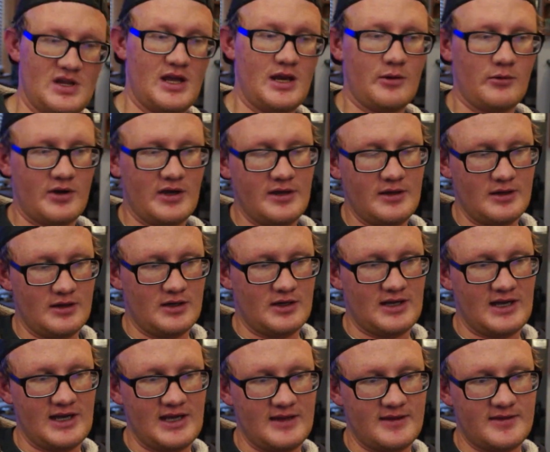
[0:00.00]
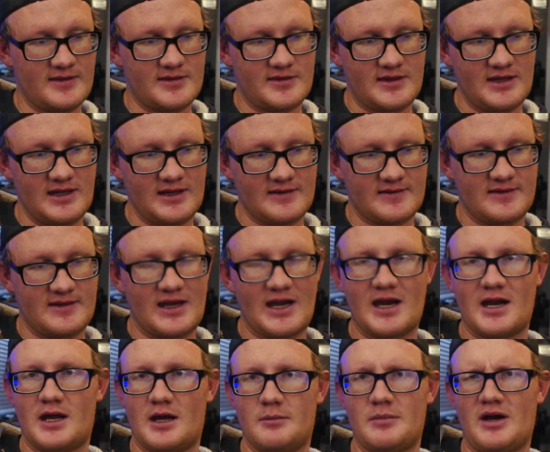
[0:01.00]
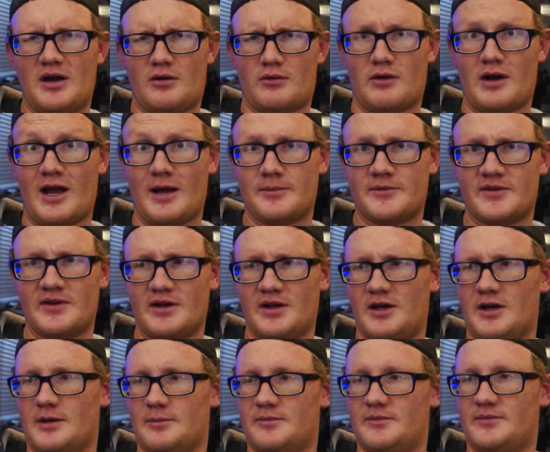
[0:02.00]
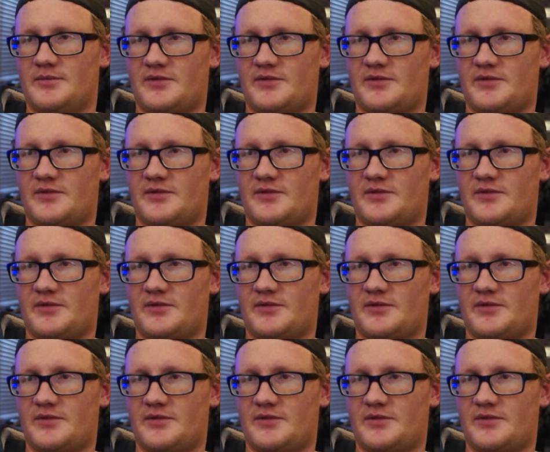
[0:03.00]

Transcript: Anyway, I think that about wraps it up.